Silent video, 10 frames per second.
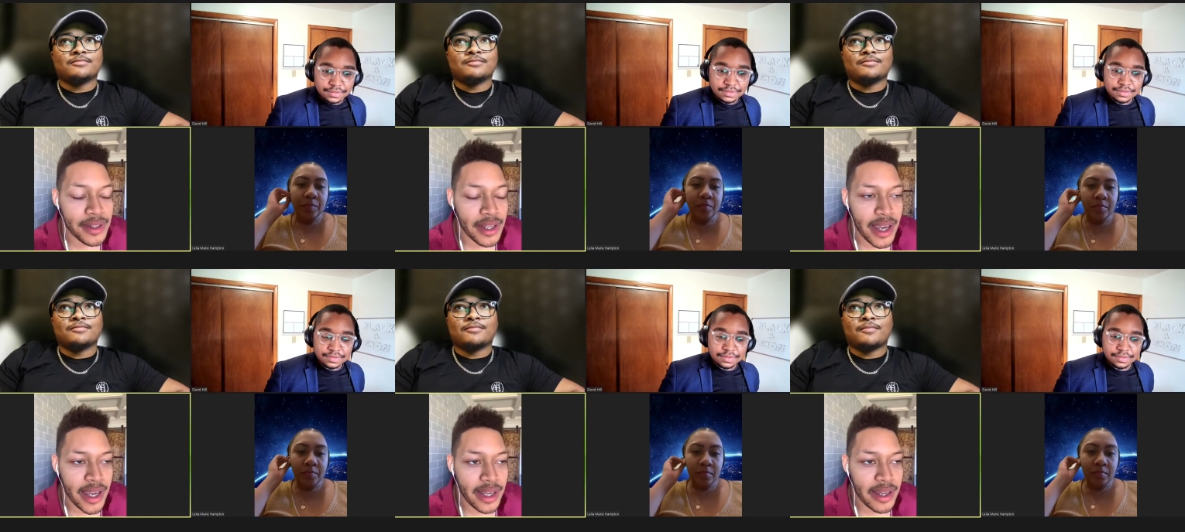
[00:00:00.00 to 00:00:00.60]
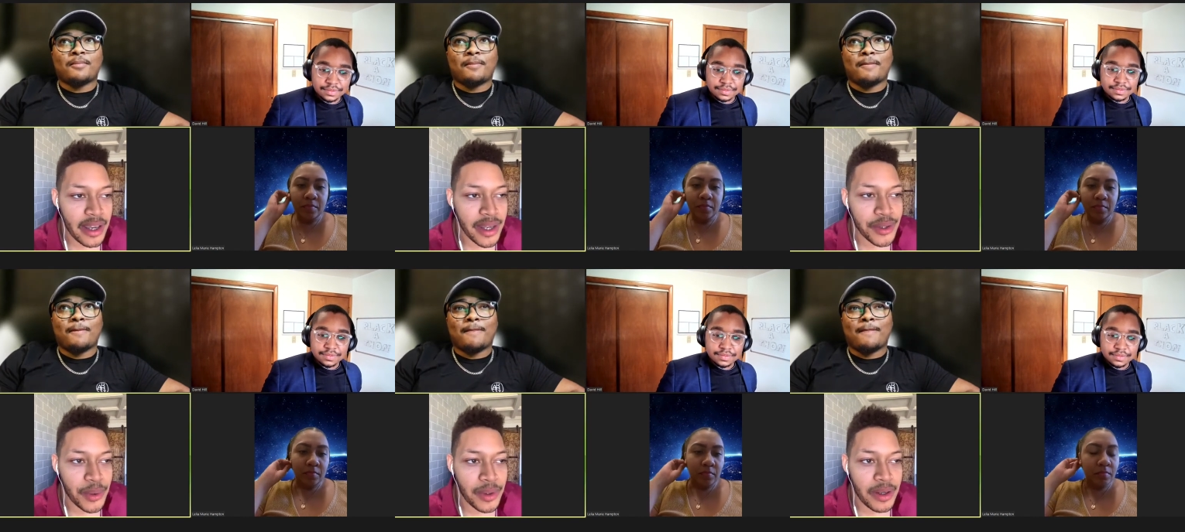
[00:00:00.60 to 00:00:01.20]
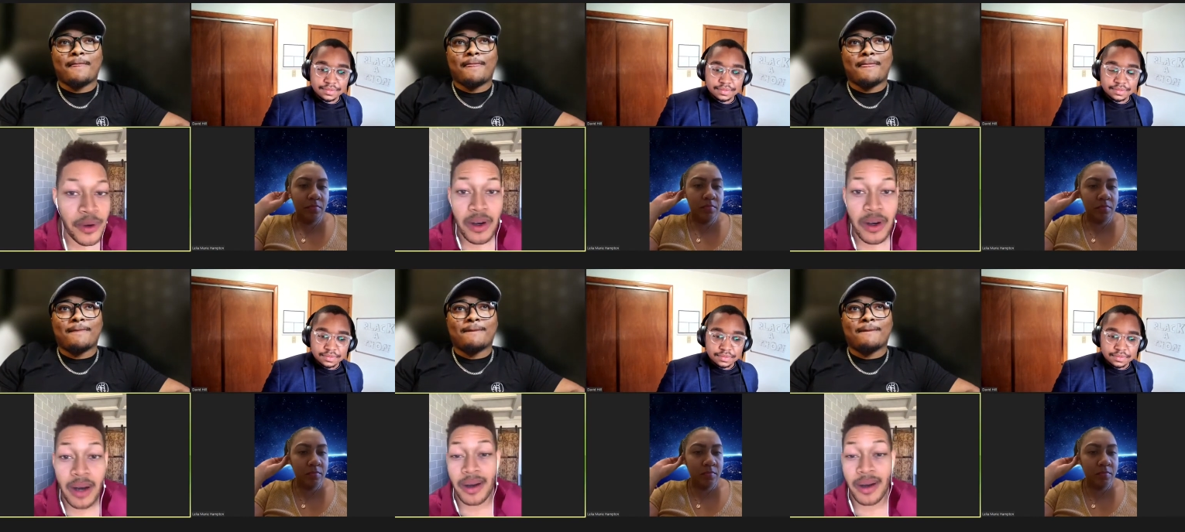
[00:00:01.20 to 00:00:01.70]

Speaker 1: say is you. I mean,